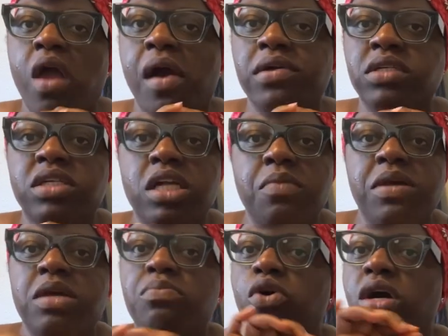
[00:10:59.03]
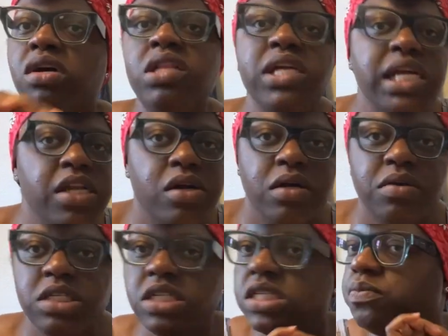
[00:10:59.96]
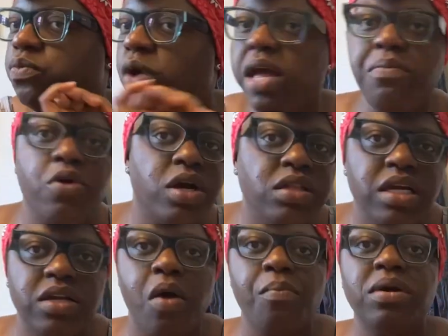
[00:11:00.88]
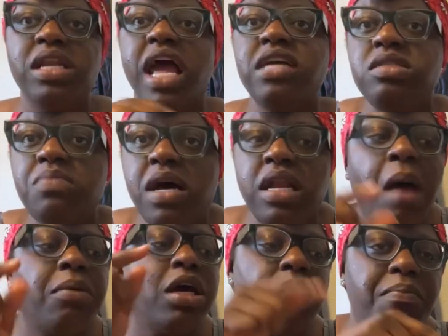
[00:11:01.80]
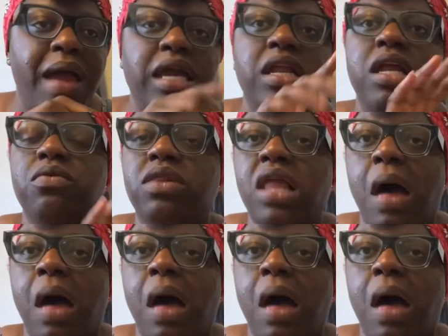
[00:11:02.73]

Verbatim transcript: It's gonna be more cleaner, just way more cleaner. But next month I'm gonna make it in.